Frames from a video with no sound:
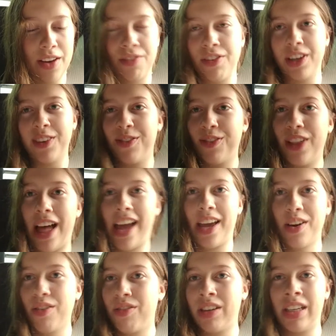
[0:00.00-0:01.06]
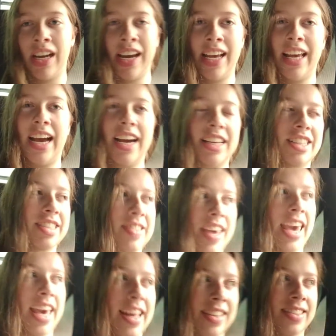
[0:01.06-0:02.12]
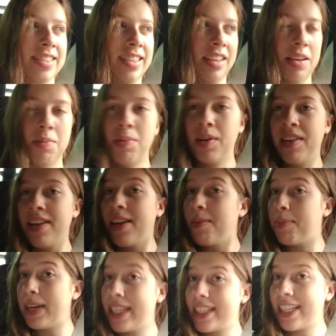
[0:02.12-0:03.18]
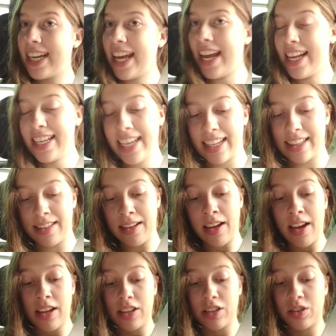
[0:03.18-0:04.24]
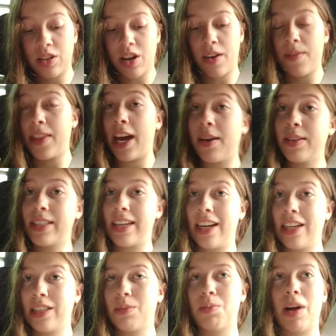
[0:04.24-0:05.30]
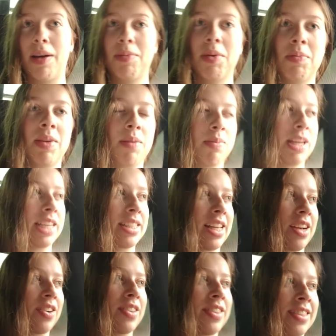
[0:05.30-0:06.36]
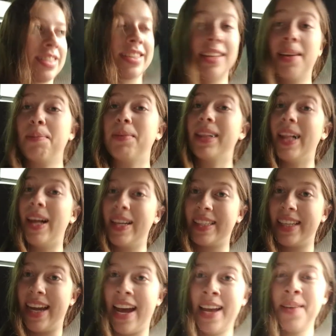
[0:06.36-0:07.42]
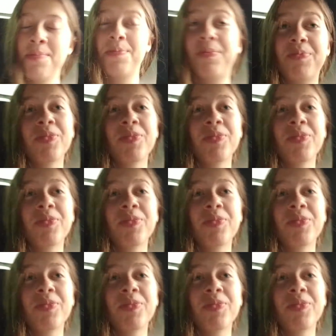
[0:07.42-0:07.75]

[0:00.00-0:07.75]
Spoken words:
if we're flying overnight, I just can't sleep. But today I did. So that was nice, probably because I couldn't sleep last night.